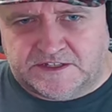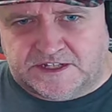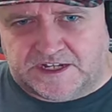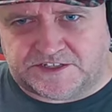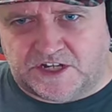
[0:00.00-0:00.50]

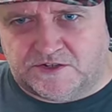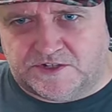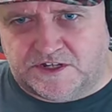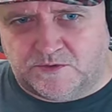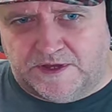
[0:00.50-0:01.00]
I don't
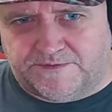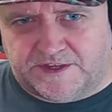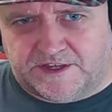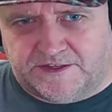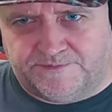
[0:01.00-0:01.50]
know
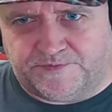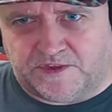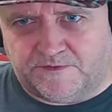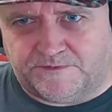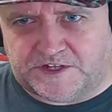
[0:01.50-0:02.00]
whether
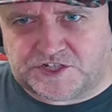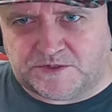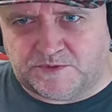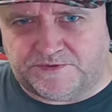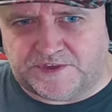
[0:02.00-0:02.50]

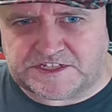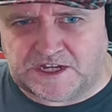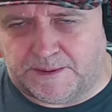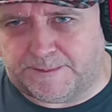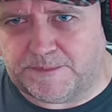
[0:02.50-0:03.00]
fishing with this
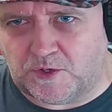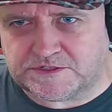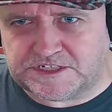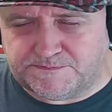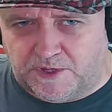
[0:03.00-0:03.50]

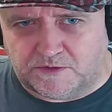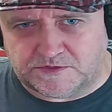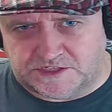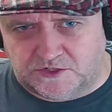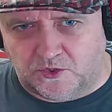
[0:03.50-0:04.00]

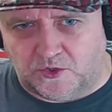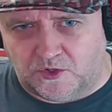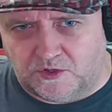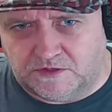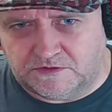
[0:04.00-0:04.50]
multi-pulse
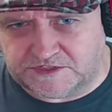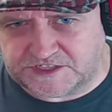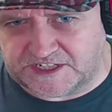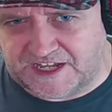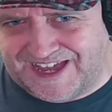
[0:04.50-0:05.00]
lure is
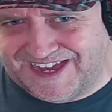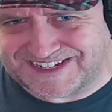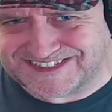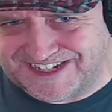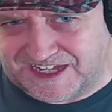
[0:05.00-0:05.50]
going to
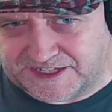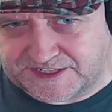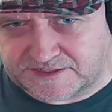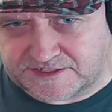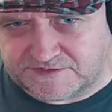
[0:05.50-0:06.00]
act
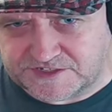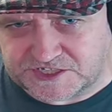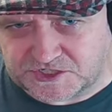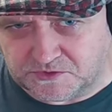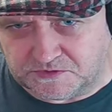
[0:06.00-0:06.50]
like there is a
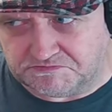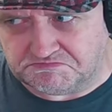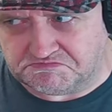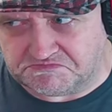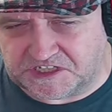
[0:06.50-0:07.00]
storm.
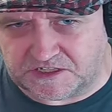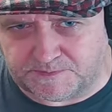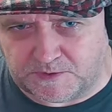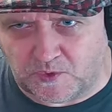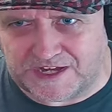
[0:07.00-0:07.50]
I could
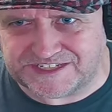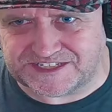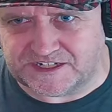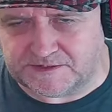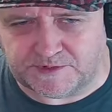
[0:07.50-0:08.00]
be
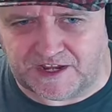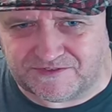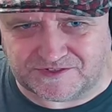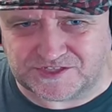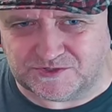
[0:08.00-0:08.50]
wasting it, but I
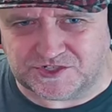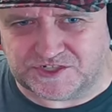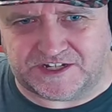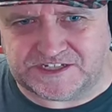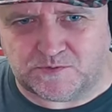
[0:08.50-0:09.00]
have got two hundred
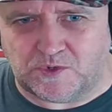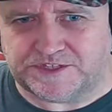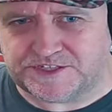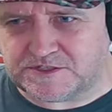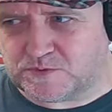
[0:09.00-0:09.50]

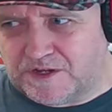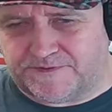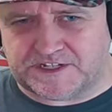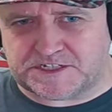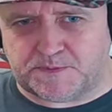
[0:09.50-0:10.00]
ninety-one, so it's worth
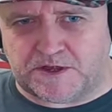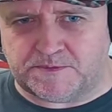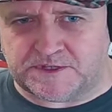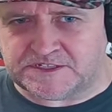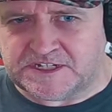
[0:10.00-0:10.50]
an
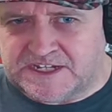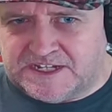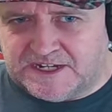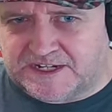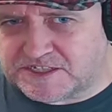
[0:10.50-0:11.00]
experiment.
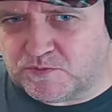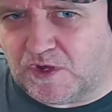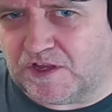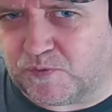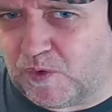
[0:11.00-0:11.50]
And it's a
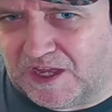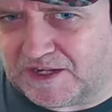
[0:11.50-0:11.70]
worthwhile